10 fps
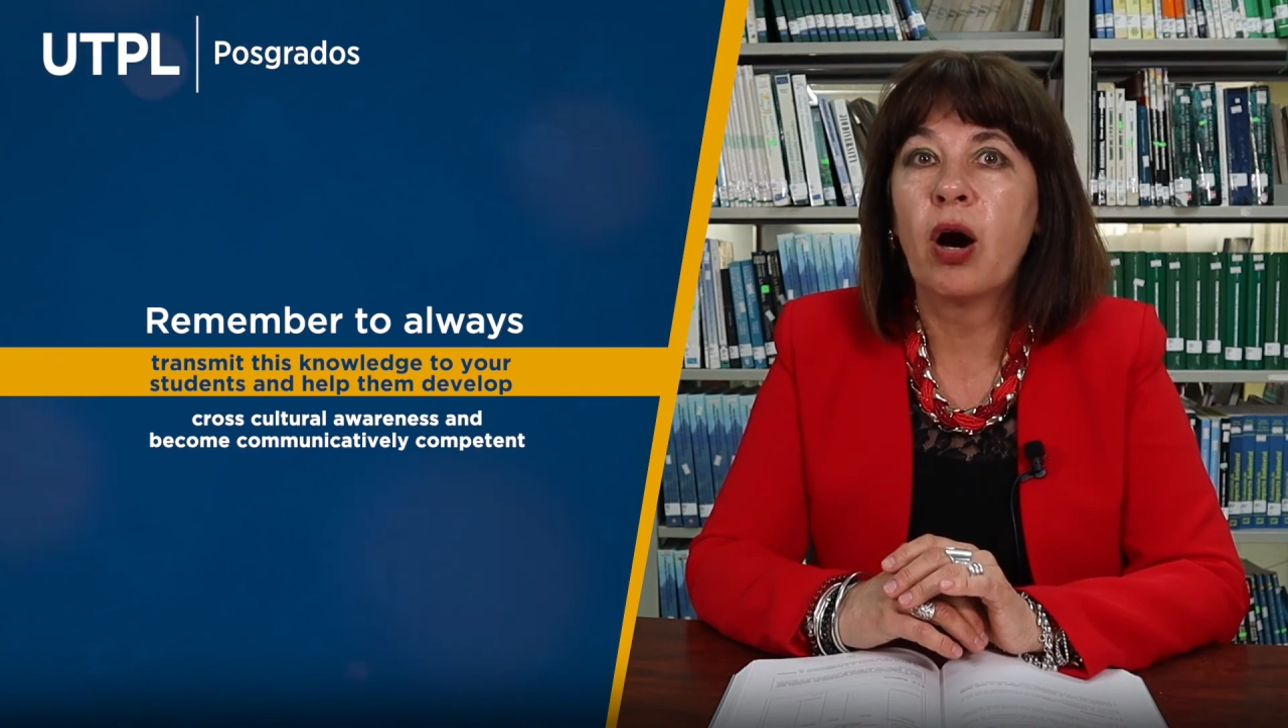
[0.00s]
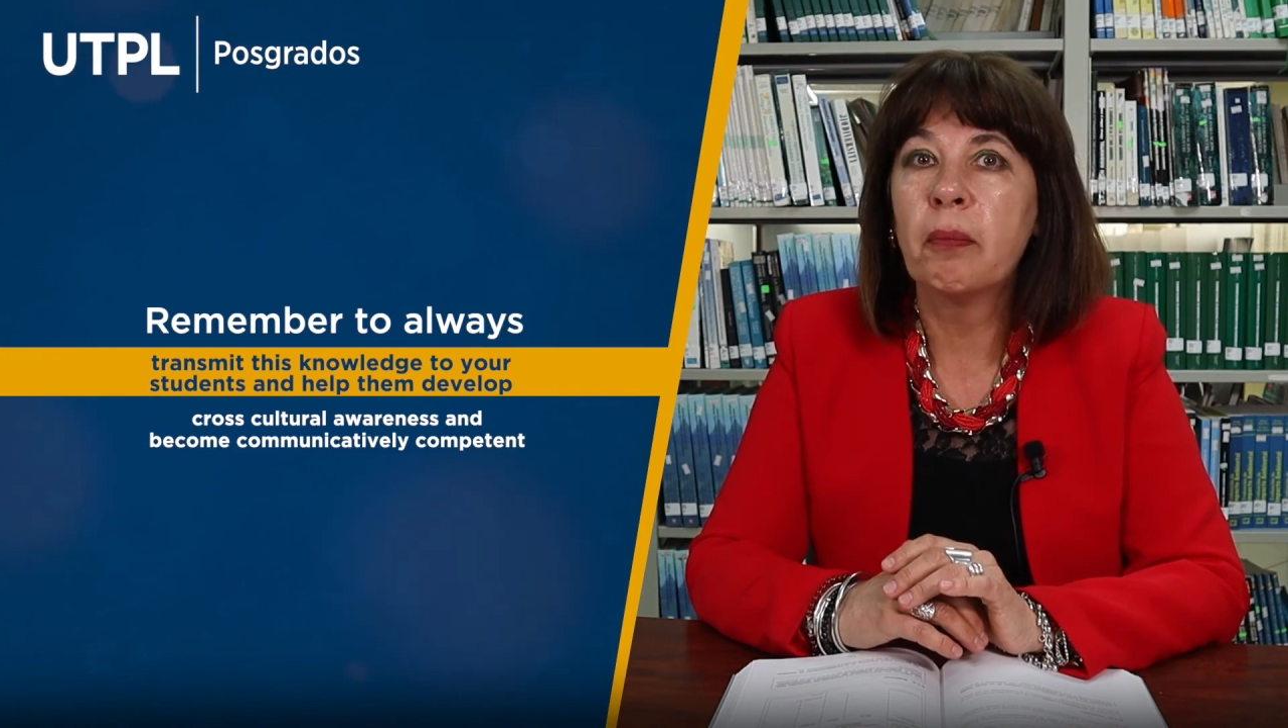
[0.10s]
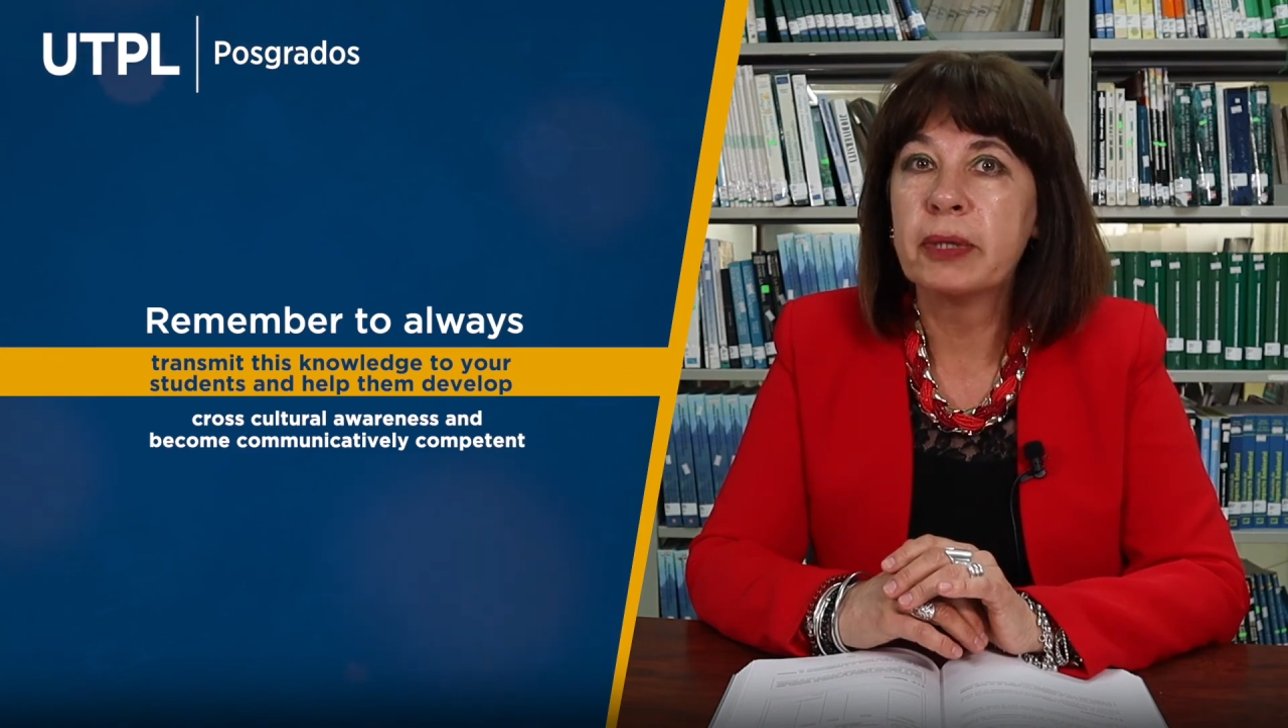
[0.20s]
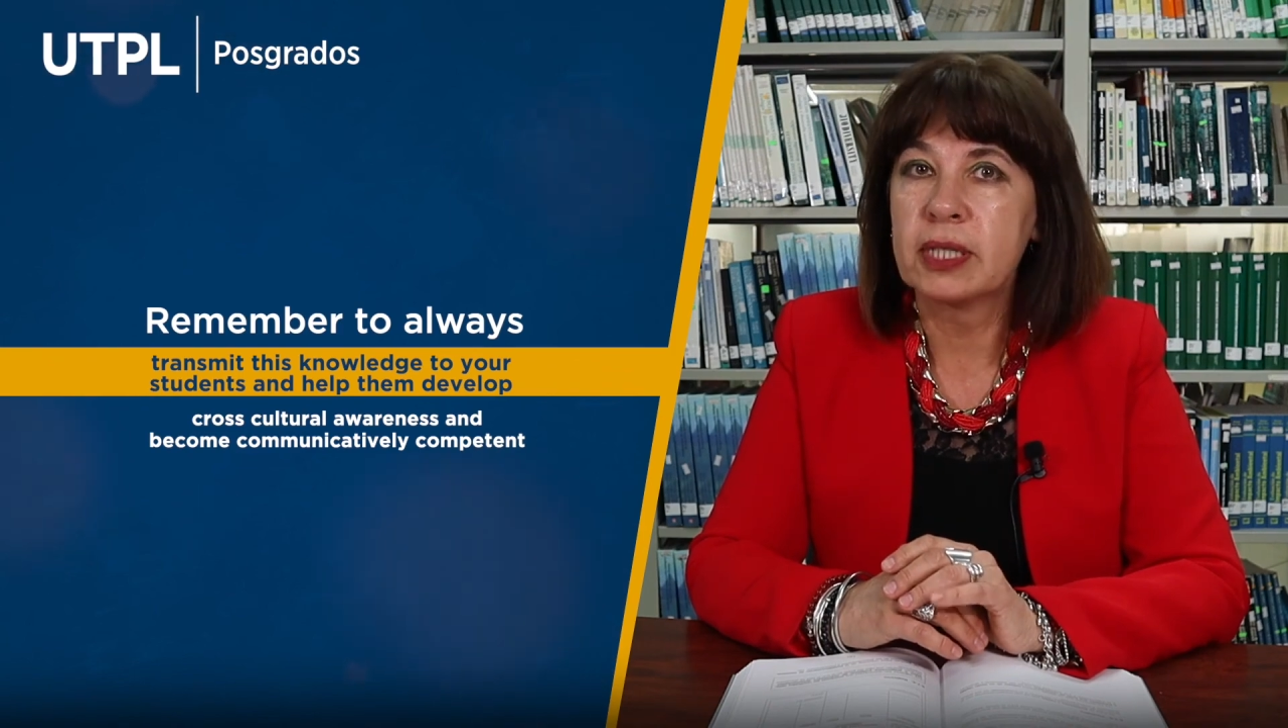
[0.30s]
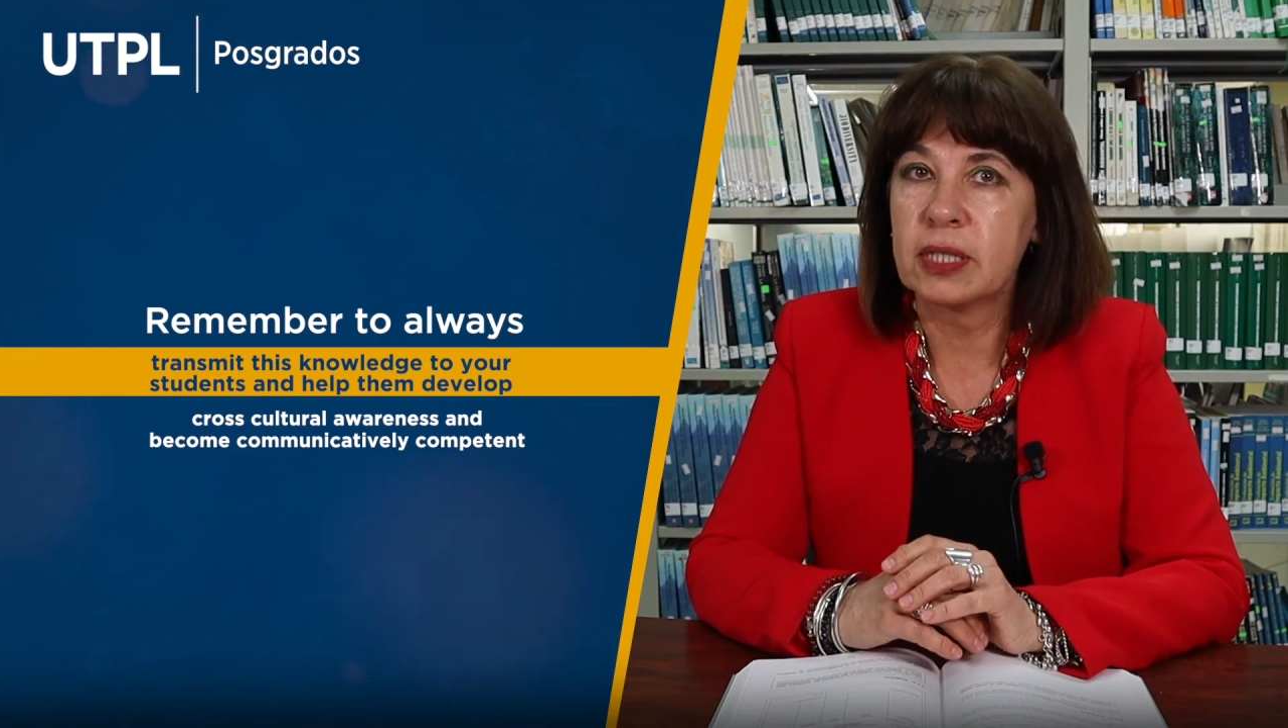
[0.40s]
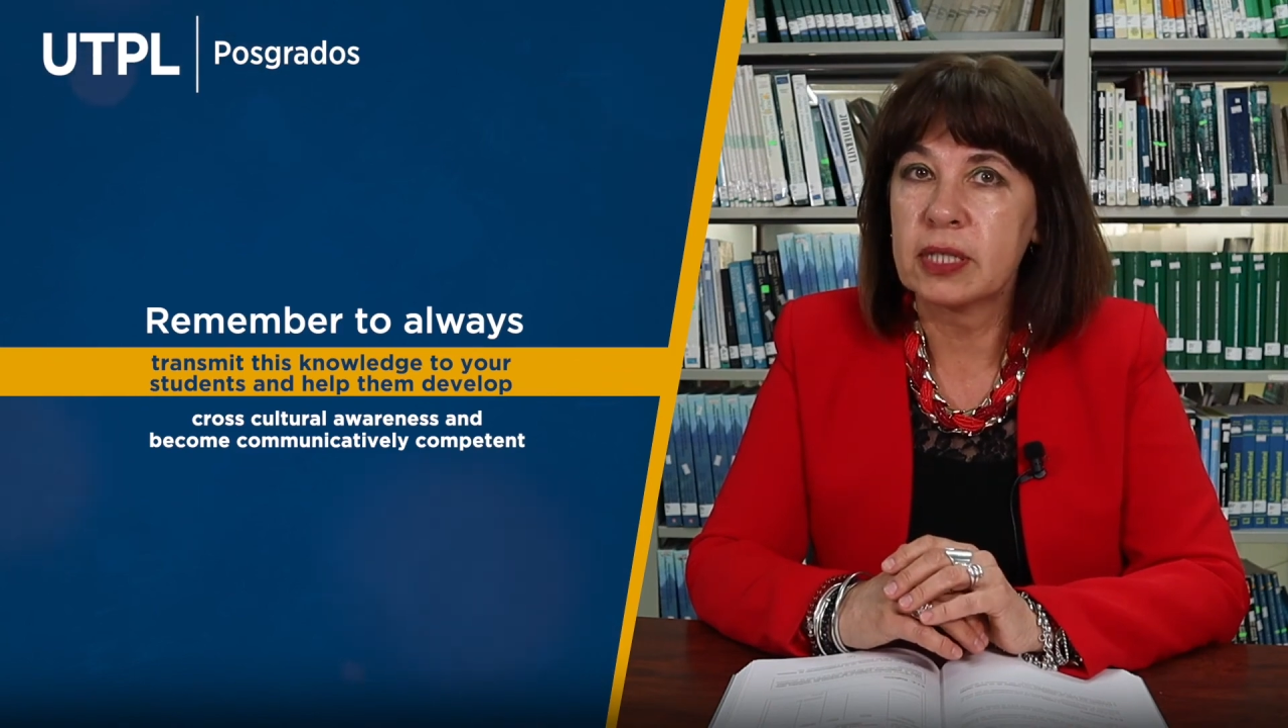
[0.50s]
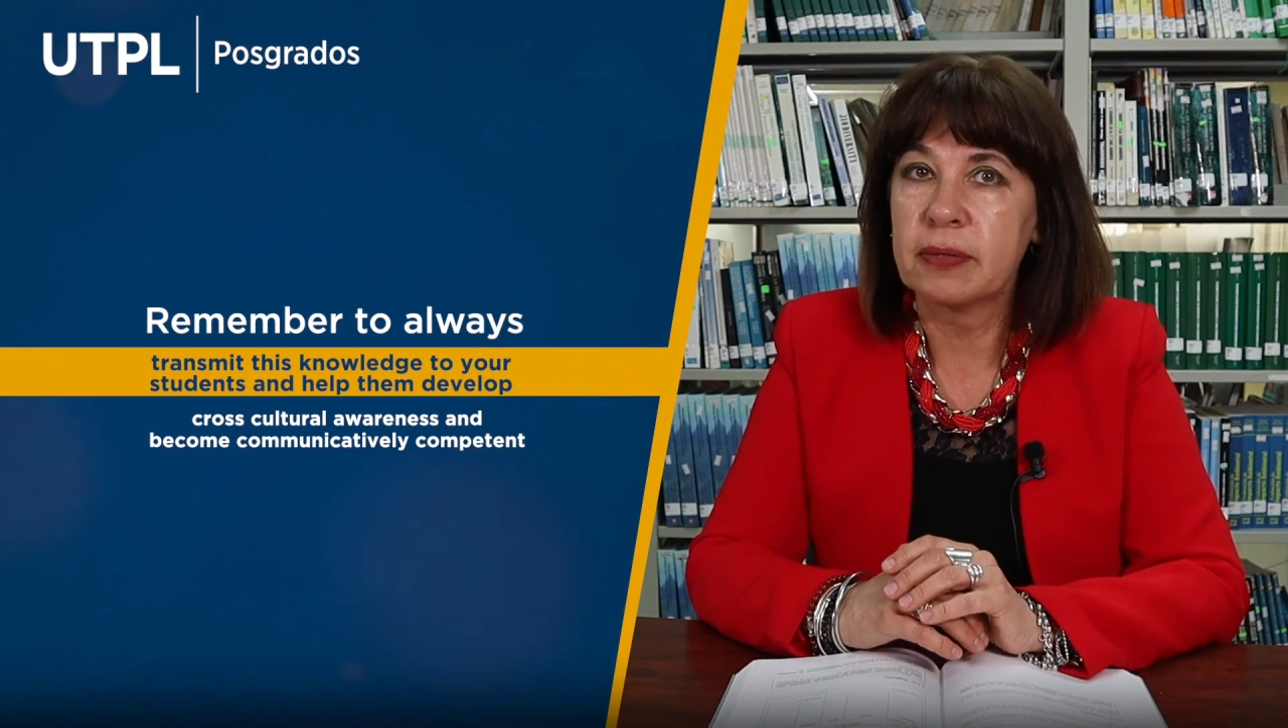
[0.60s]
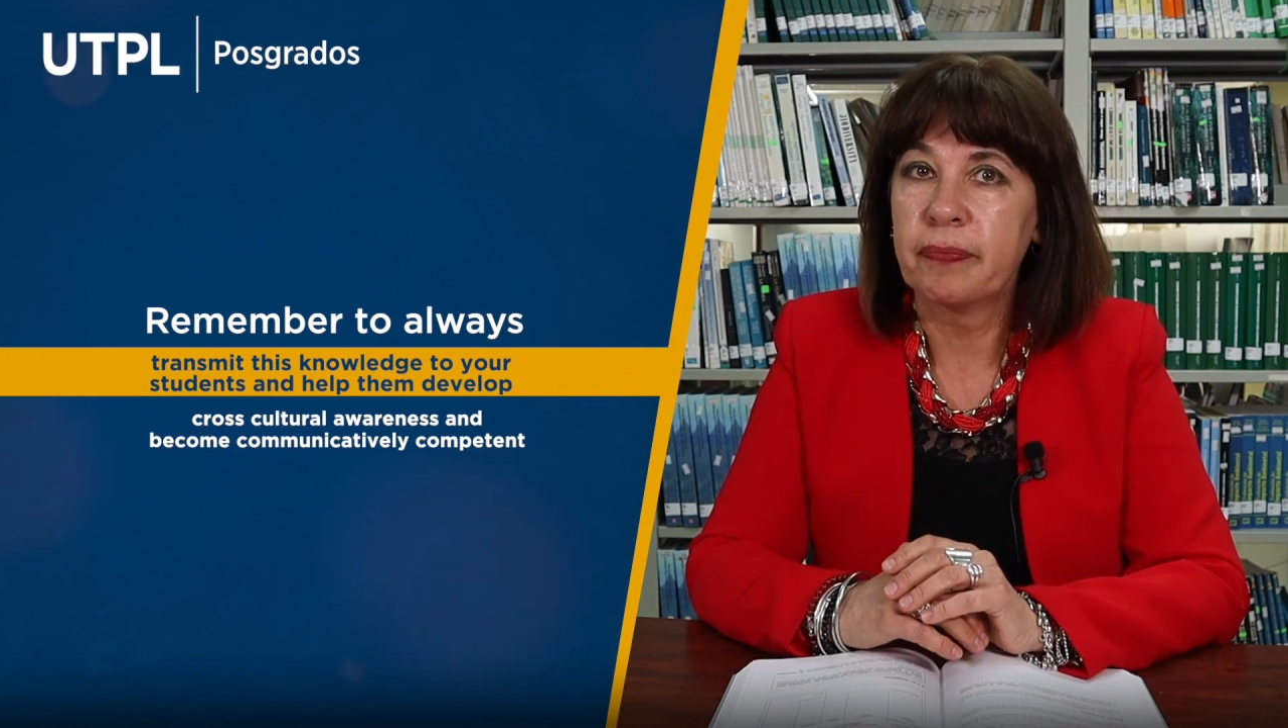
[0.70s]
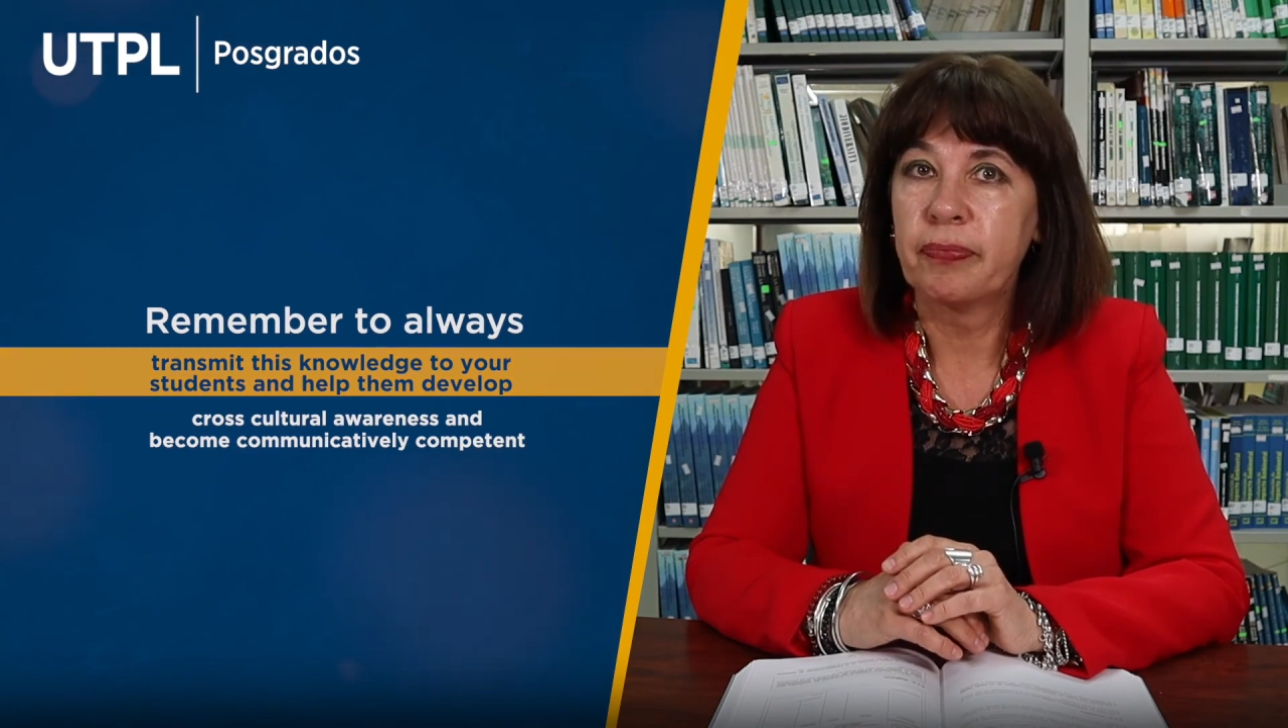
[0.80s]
competent.